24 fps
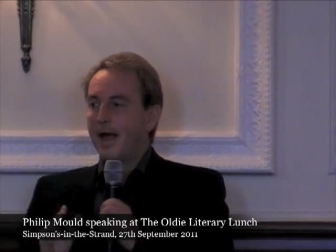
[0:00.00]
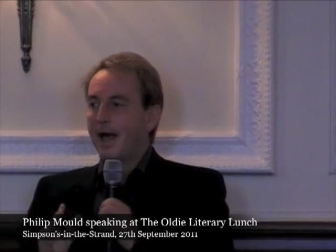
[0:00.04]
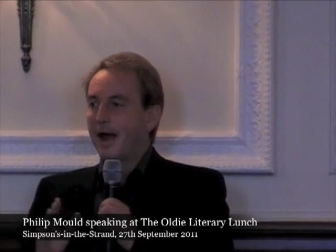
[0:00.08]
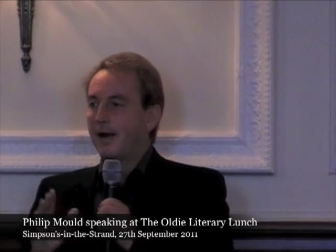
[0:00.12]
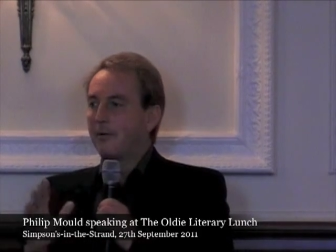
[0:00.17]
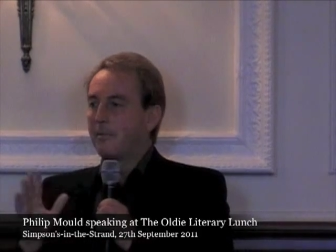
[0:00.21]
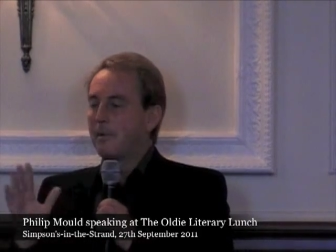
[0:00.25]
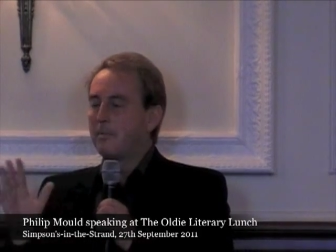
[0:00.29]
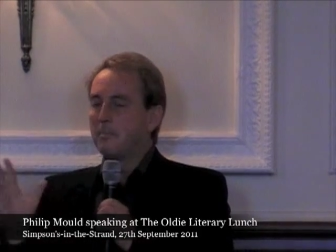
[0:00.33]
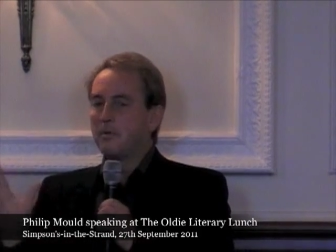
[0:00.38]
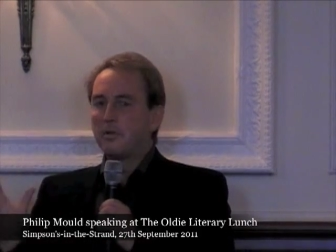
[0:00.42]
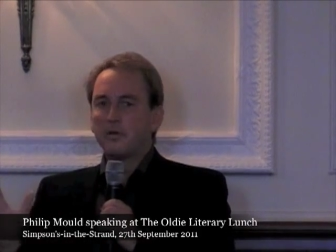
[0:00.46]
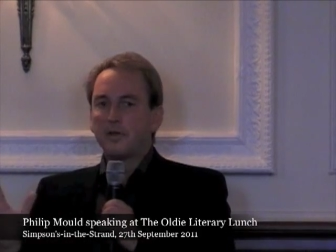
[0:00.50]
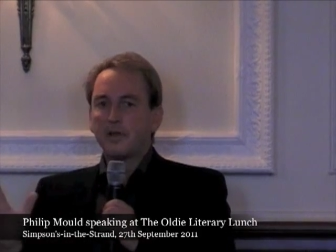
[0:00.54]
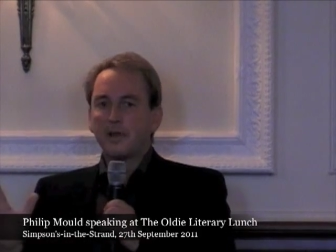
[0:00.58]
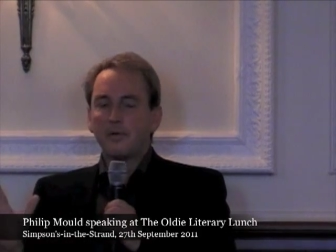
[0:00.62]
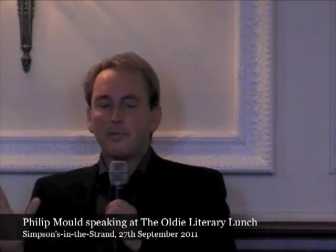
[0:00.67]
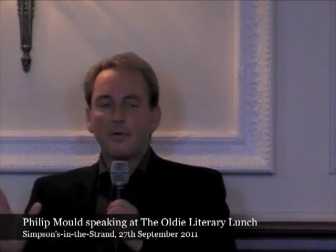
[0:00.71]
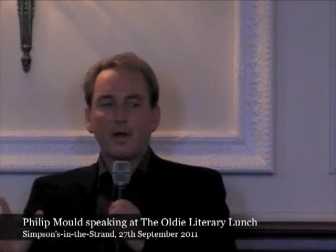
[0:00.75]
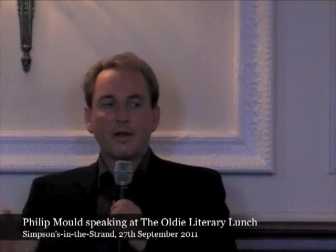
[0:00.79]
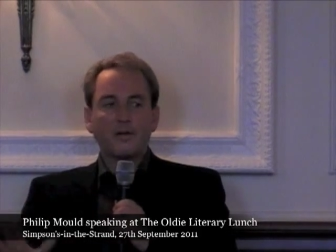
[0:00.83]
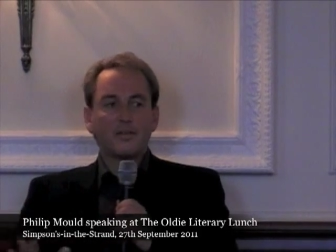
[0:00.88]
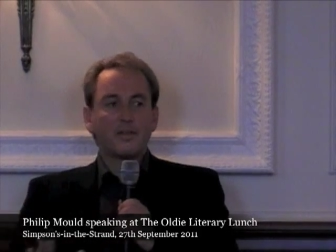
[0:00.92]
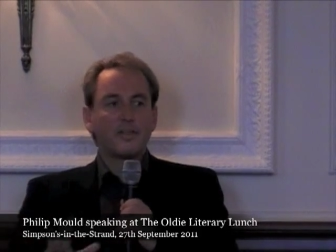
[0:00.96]
I remember
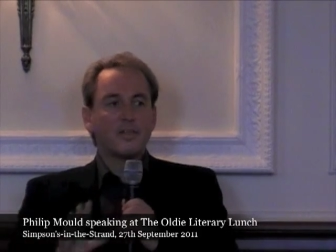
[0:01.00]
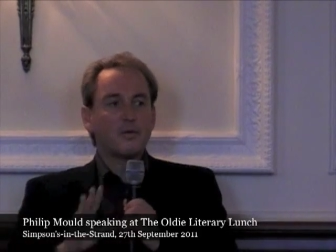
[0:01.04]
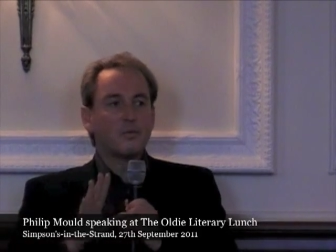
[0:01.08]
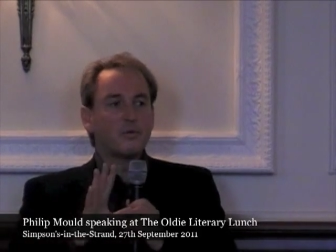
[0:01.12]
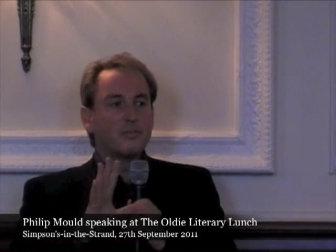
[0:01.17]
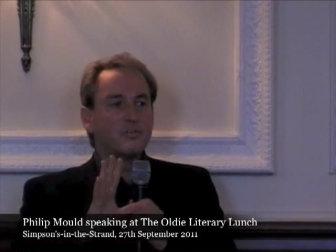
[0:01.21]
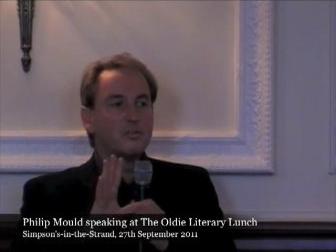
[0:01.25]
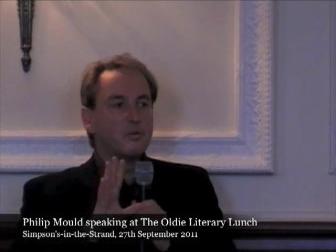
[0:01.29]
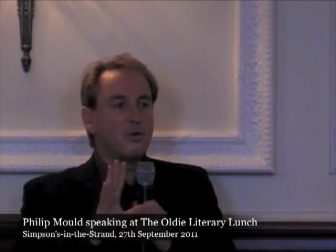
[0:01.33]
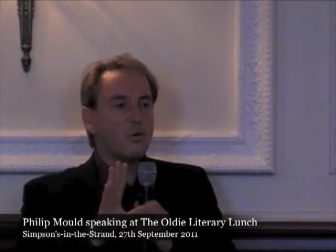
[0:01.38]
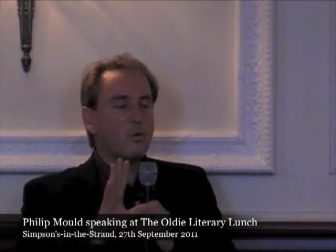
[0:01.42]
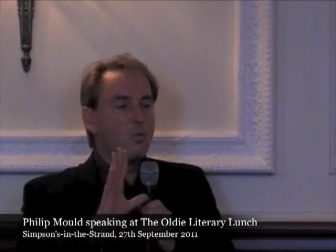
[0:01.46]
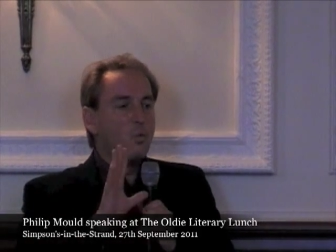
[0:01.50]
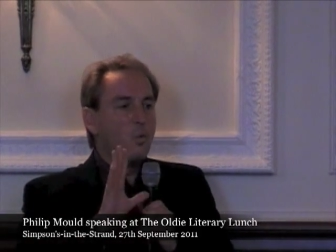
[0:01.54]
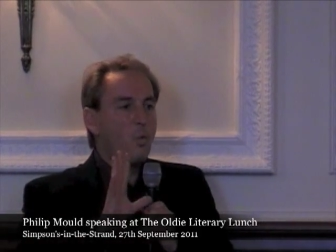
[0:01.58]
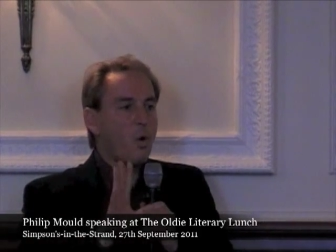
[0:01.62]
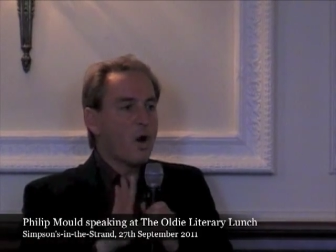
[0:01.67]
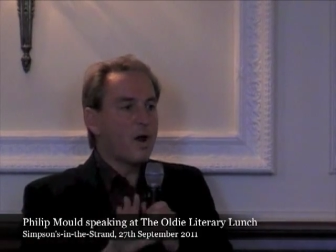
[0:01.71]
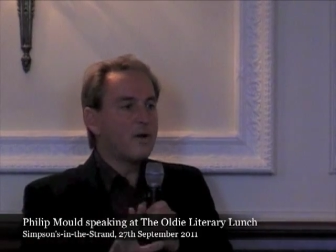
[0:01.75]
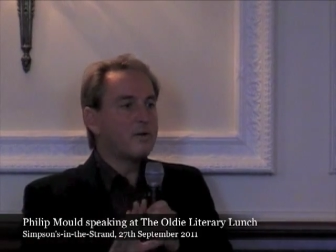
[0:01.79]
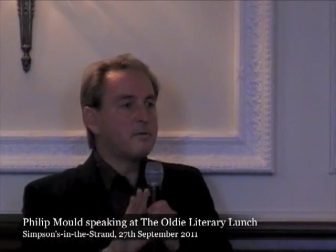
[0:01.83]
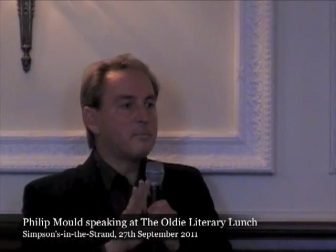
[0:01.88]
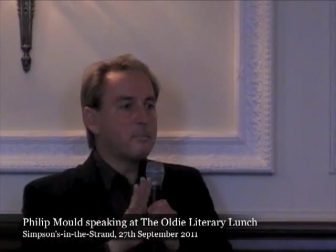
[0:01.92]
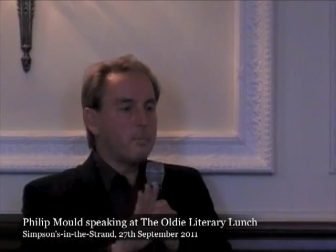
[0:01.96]
looking around, and there was not
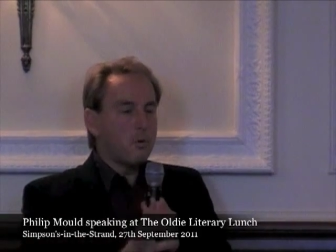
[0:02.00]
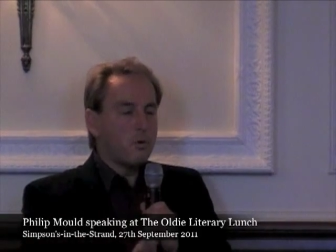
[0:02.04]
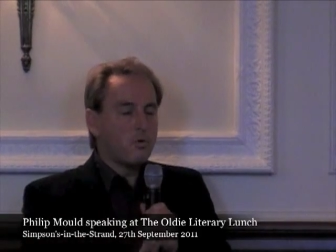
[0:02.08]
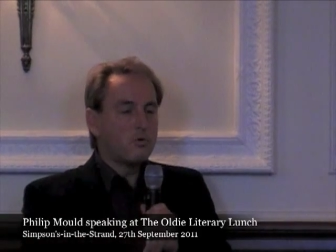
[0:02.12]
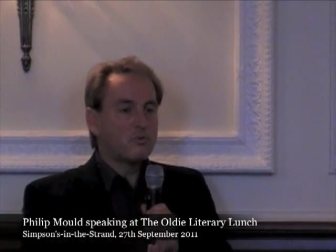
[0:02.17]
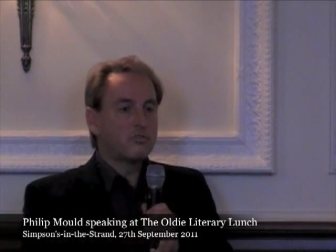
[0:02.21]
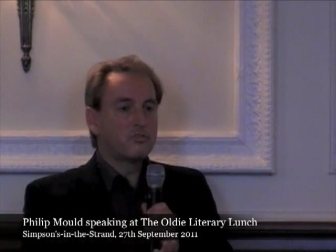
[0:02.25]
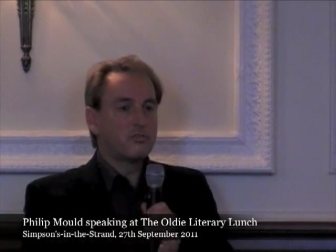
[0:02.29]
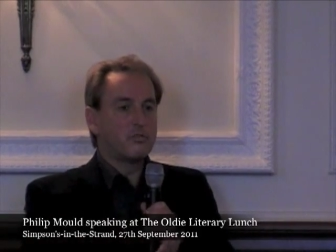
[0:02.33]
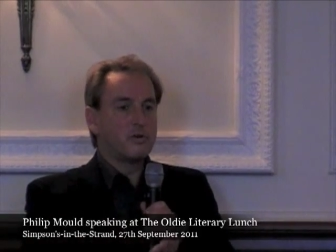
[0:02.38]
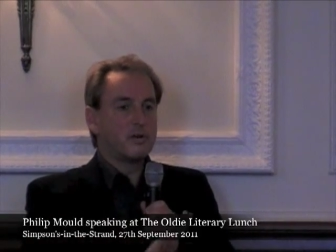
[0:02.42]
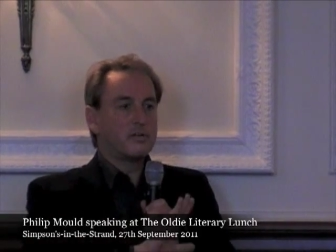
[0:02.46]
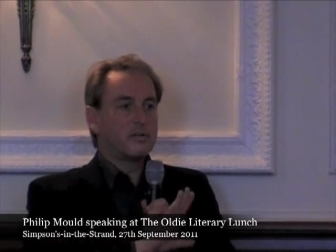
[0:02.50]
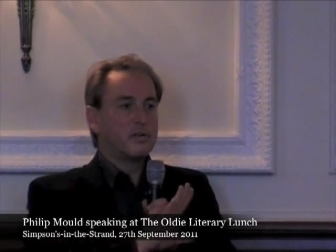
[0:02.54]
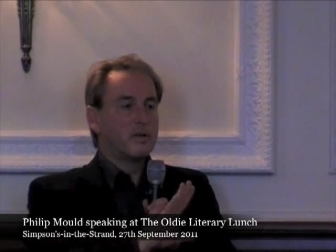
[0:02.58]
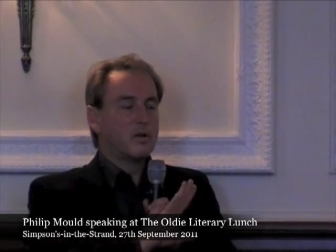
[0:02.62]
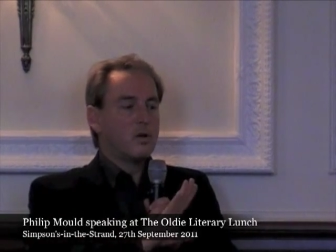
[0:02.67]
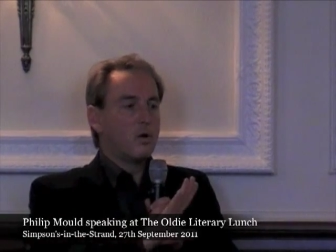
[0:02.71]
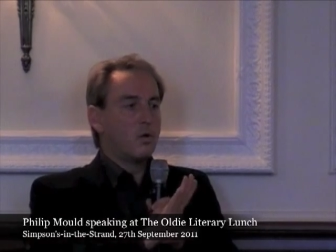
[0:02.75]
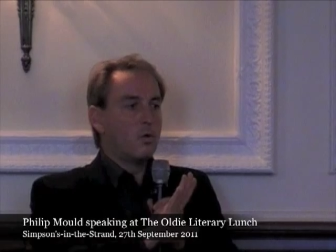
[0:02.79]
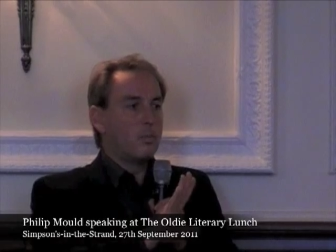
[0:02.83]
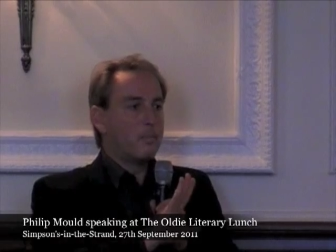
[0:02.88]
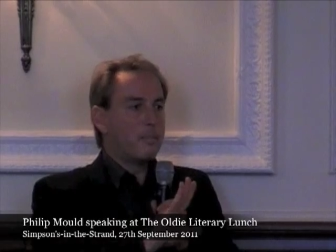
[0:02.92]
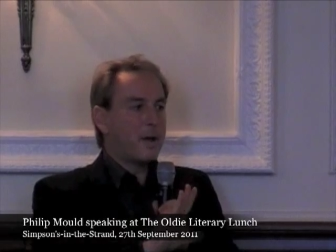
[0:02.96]
one portrait
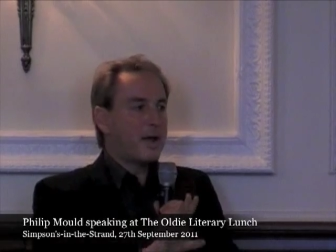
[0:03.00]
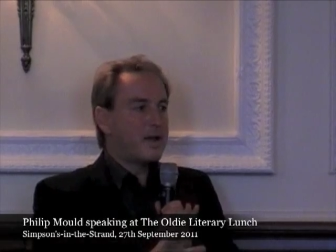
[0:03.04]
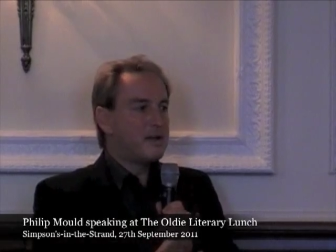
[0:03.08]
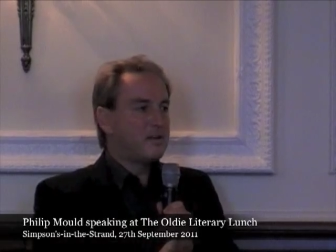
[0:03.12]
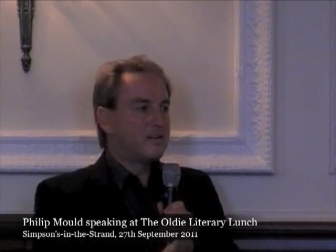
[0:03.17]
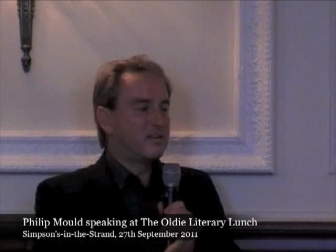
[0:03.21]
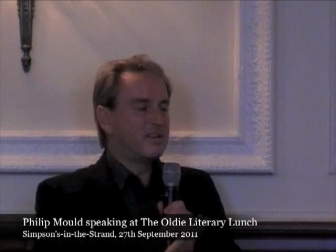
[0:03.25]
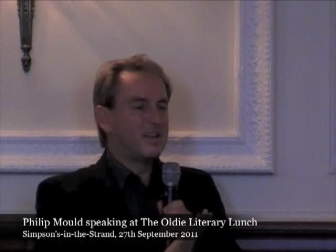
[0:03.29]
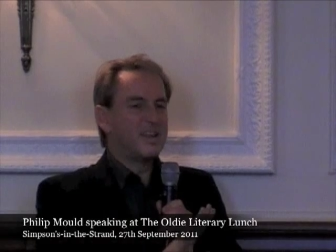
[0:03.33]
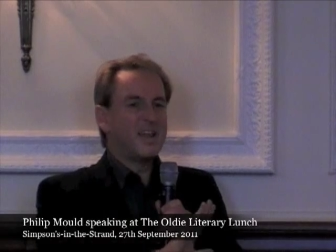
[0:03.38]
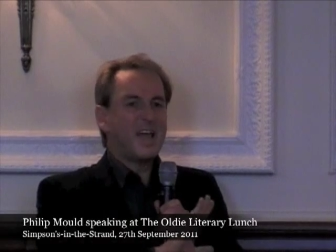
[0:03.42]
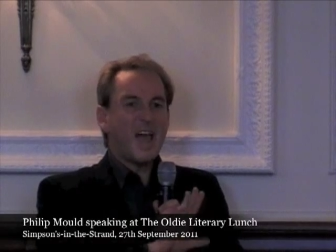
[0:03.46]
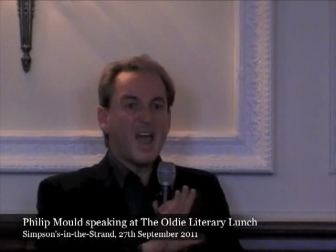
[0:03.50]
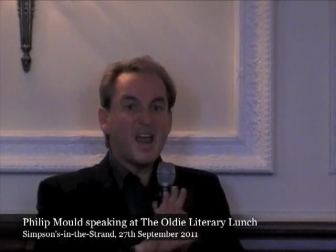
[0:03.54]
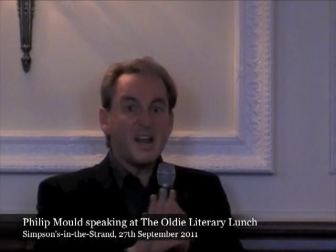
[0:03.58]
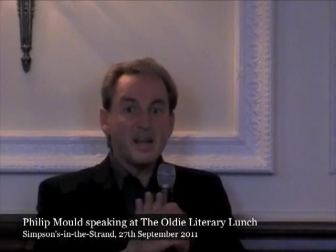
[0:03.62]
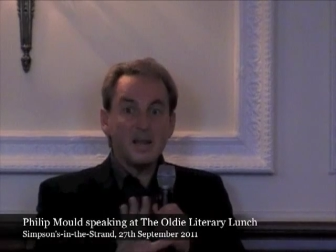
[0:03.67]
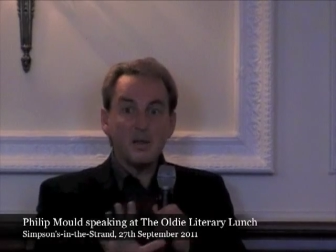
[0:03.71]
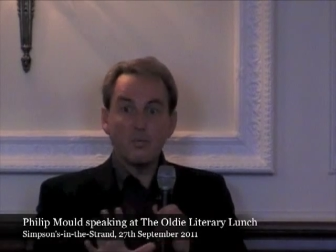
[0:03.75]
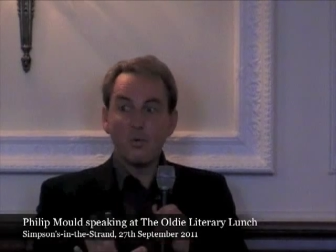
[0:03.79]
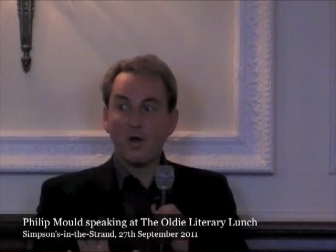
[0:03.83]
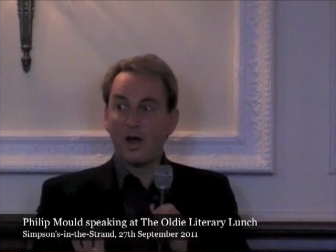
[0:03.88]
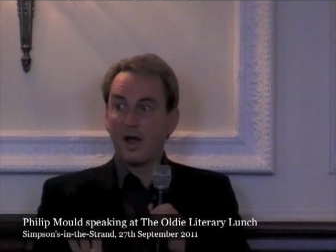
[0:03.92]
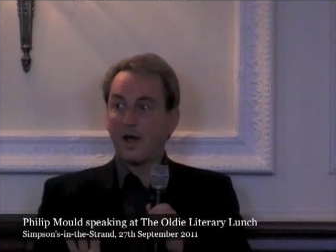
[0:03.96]
or painting
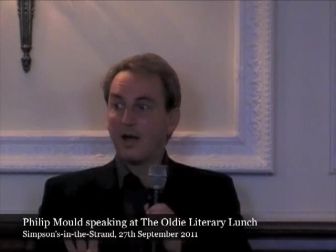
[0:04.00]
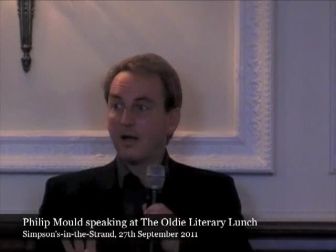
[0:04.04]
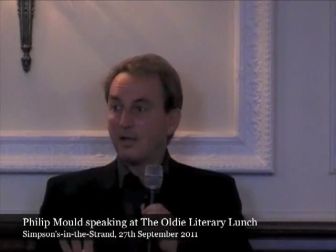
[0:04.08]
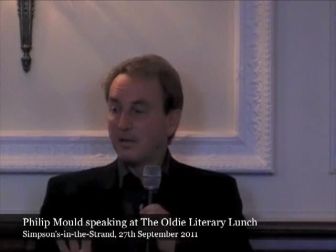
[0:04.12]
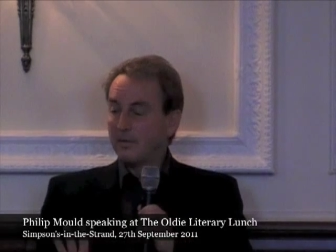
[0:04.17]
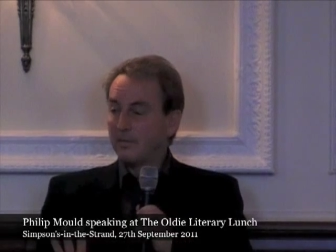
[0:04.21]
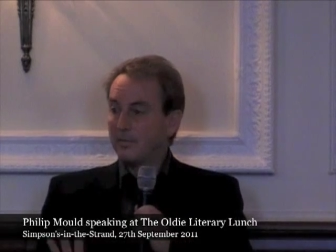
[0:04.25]
anywhere.